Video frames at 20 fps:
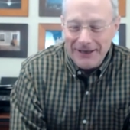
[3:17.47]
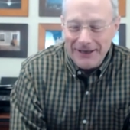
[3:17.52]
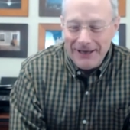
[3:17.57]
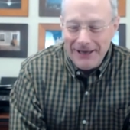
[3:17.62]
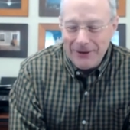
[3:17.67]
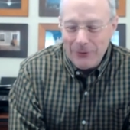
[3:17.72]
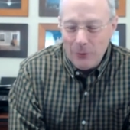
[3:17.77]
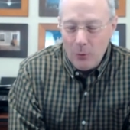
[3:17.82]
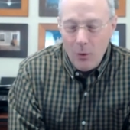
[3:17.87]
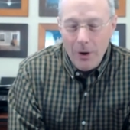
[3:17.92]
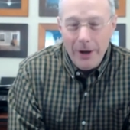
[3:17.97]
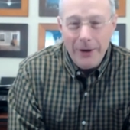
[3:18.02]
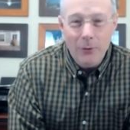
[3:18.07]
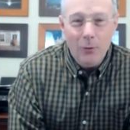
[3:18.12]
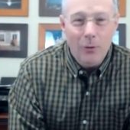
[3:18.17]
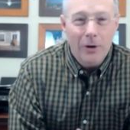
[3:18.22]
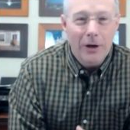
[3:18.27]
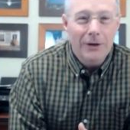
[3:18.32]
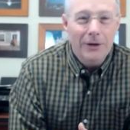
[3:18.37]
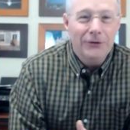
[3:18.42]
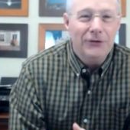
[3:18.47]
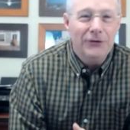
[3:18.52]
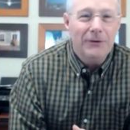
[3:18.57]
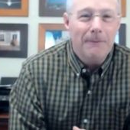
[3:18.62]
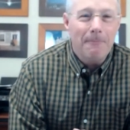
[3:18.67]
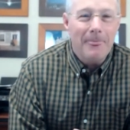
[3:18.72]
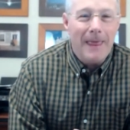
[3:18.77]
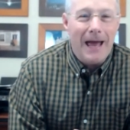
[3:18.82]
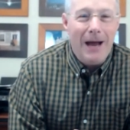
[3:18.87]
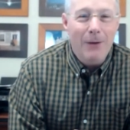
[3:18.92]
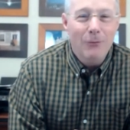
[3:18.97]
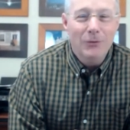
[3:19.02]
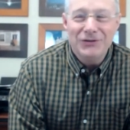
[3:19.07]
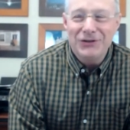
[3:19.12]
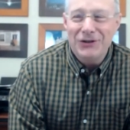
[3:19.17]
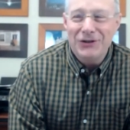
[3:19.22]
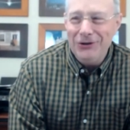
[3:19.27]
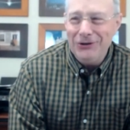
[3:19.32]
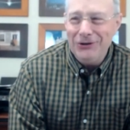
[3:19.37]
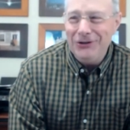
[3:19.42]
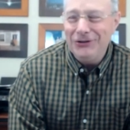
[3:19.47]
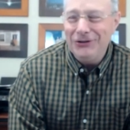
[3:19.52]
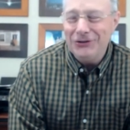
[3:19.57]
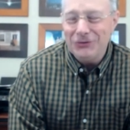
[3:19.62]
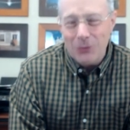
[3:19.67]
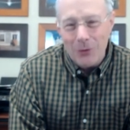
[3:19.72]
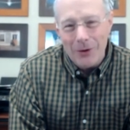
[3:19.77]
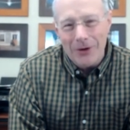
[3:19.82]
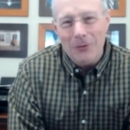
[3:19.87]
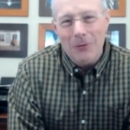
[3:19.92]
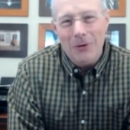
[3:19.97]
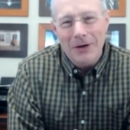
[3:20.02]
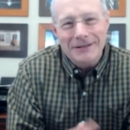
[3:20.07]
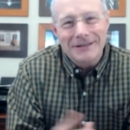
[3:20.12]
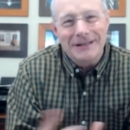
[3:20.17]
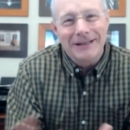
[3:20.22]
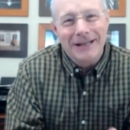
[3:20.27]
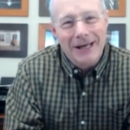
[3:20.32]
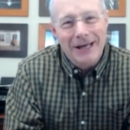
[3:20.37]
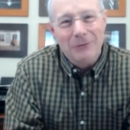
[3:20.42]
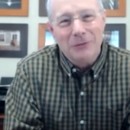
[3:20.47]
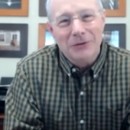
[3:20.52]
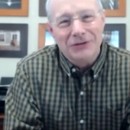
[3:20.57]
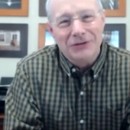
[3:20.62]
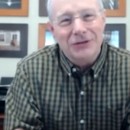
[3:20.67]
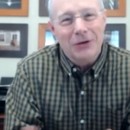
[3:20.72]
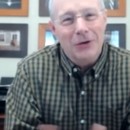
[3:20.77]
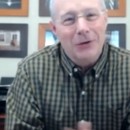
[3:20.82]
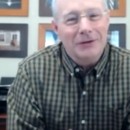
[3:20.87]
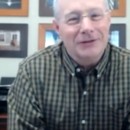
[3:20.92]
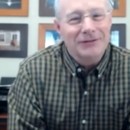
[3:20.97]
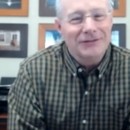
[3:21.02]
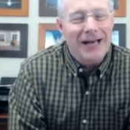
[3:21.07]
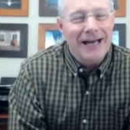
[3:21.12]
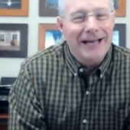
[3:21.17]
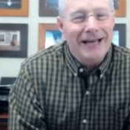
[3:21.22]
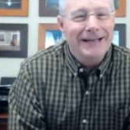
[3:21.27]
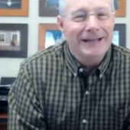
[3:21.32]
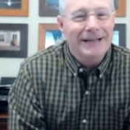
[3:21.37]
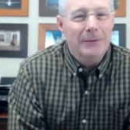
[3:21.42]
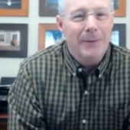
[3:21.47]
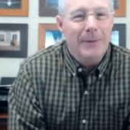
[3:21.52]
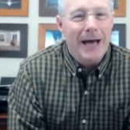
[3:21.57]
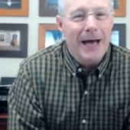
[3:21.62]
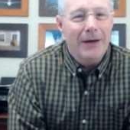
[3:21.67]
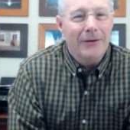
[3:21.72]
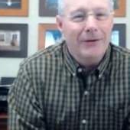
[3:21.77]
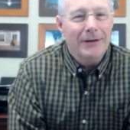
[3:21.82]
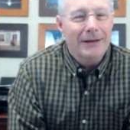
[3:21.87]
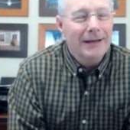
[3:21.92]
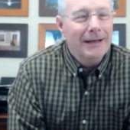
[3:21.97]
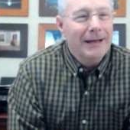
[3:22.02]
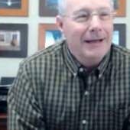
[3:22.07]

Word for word: And one was I was curious what it was Glenn was so excited about